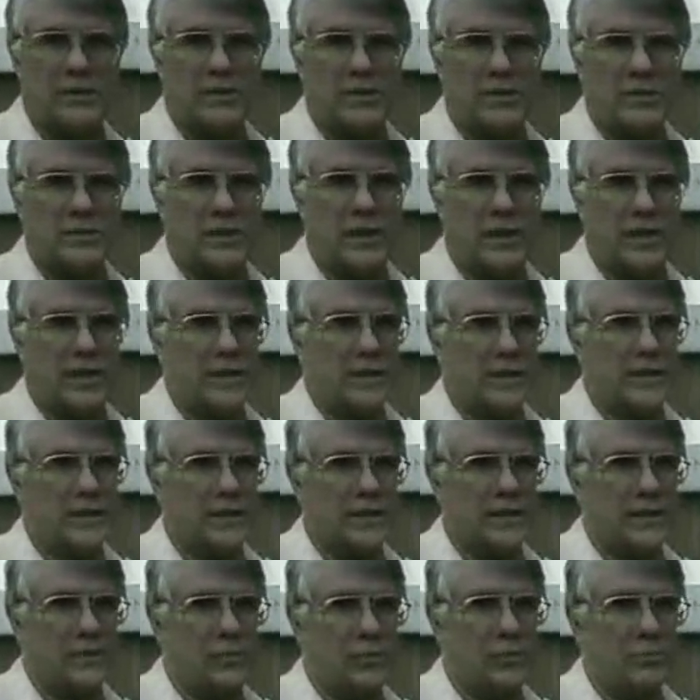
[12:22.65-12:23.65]
It looks like
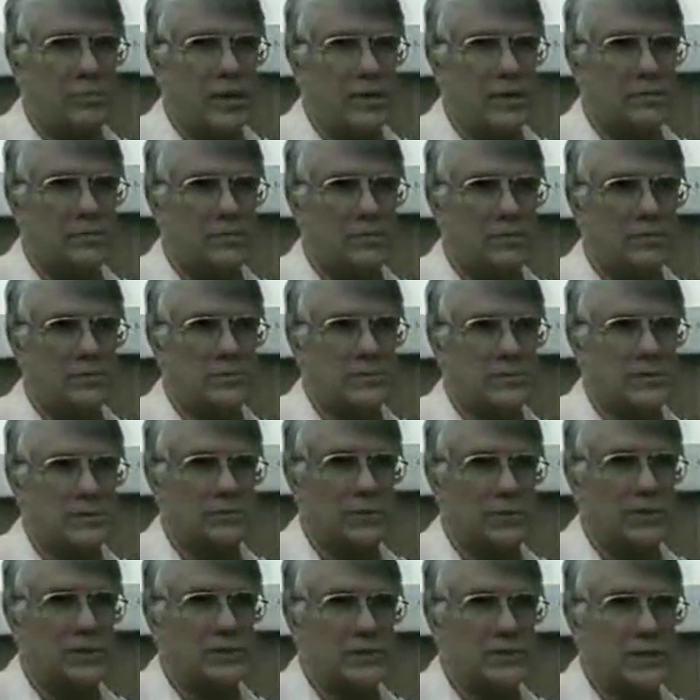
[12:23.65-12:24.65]
uh, we'll be able to
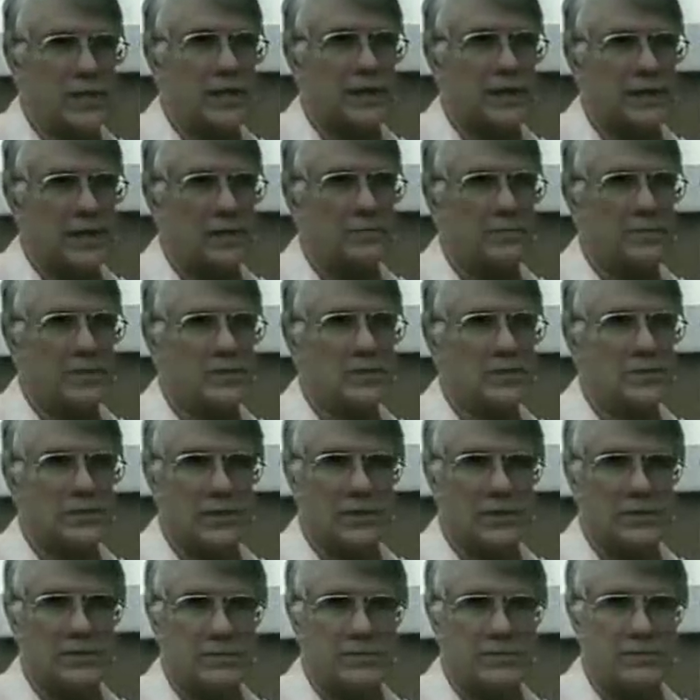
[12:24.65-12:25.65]
reach the economics to
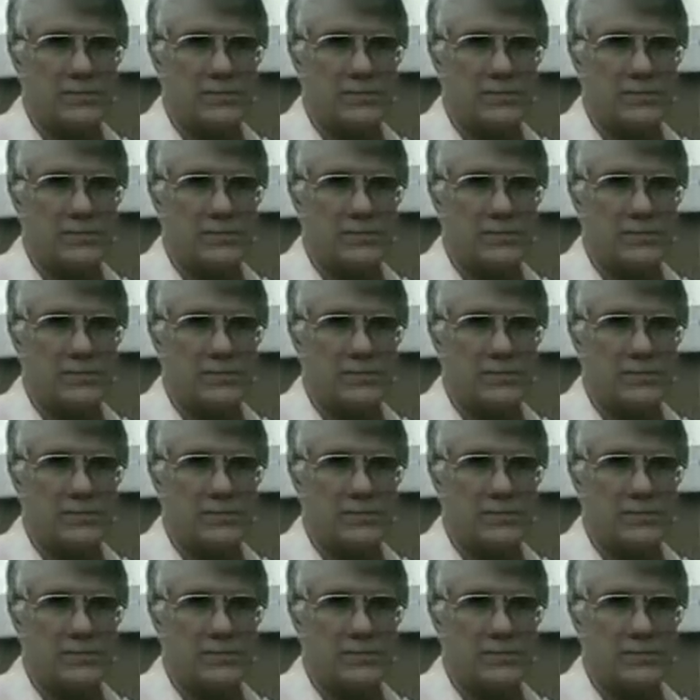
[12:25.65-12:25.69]
it